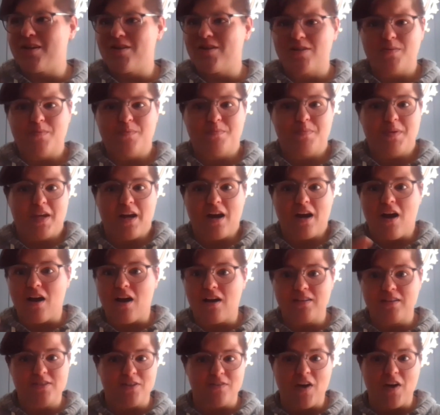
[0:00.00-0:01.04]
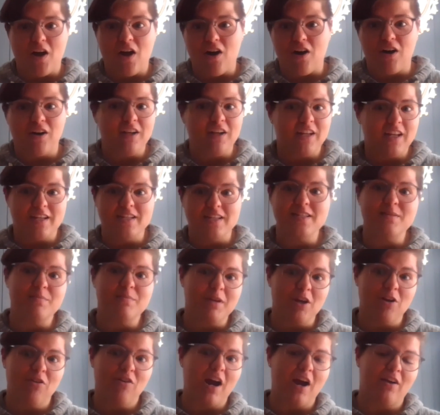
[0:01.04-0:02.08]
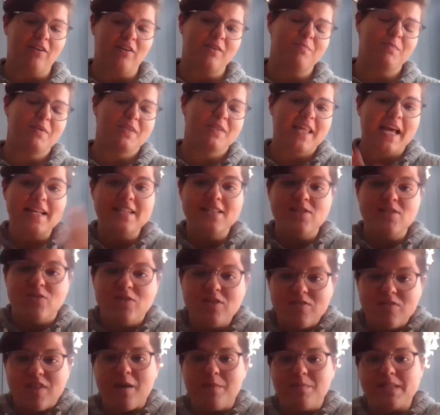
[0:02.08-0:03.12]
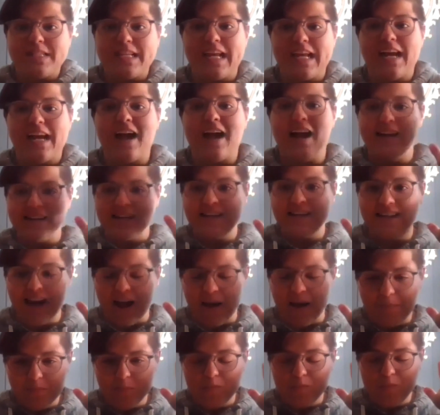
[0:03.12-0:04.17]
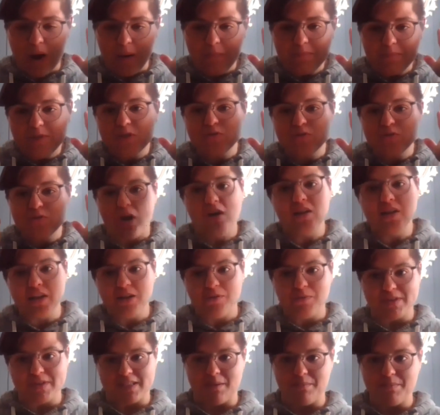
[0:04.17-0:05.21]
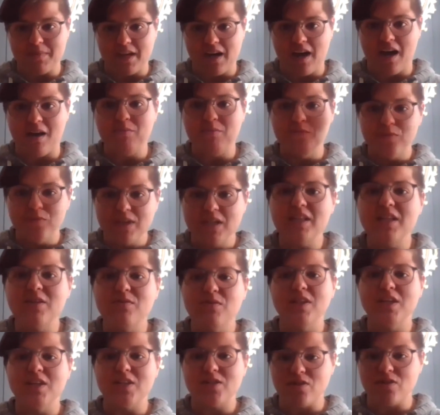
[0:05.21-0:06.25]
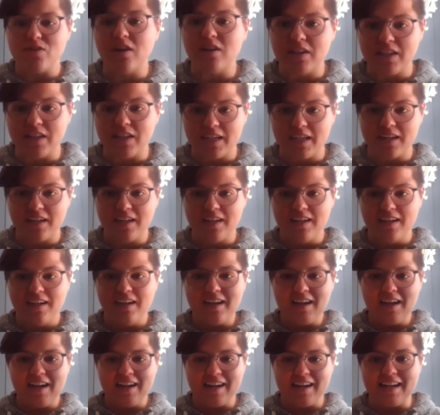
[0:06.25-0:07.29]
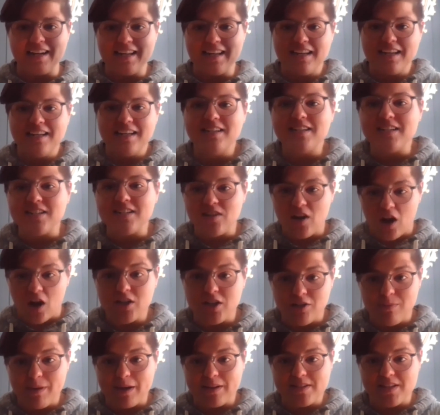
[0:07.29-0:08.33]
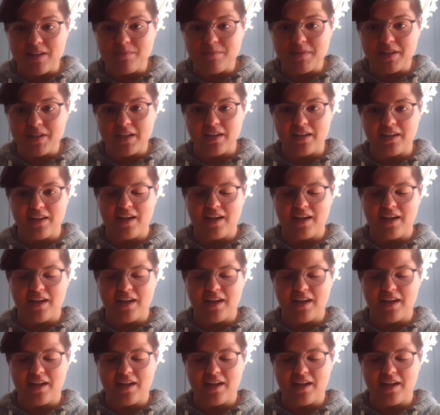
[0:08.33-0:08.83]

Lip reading: just being a sort of a hard kid to be around. But that's sort of them saying, I'm struggling with something. I'm really, really struggling. And I need to talk to you about something.